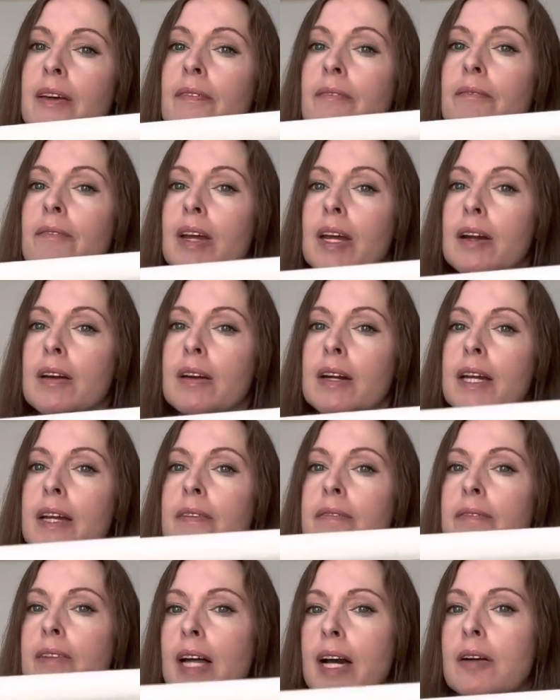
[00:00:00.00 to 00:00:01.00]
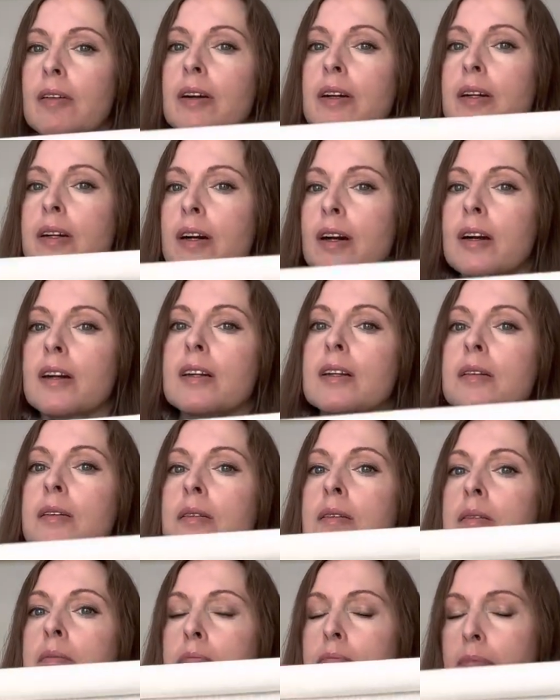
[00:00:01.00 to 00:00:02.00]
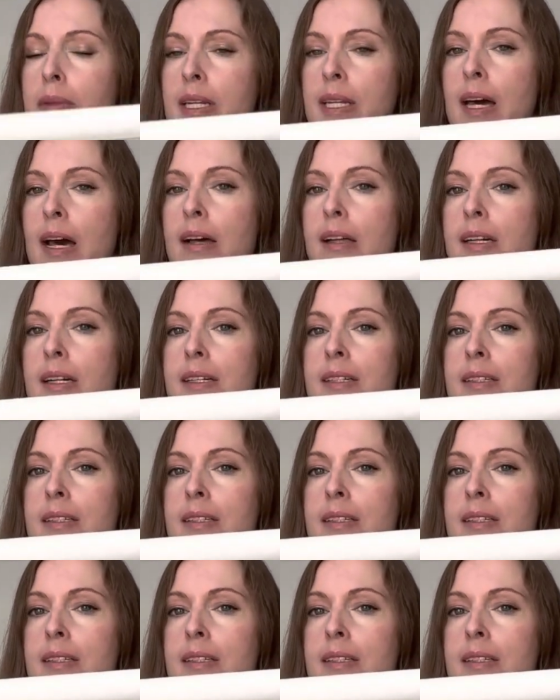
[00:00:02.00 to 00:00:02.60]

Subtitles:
Fairy Flower Garden Mandala.